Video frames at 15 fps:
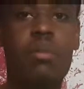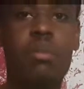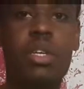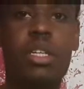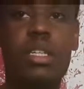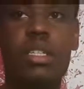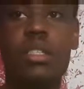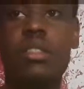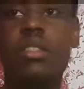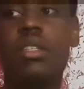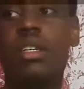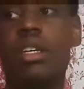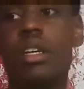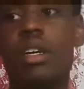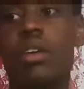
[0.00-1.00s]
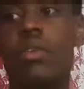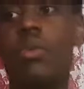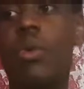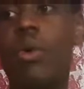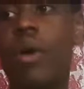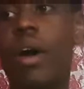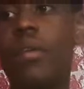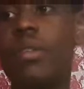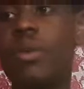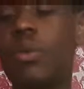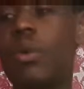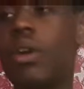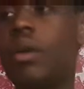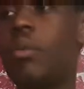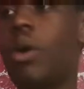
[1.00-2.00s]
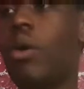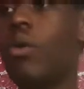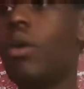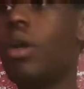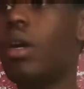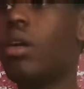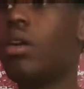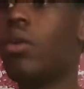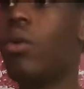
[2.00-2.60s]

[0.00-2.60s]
because you won't have to worry about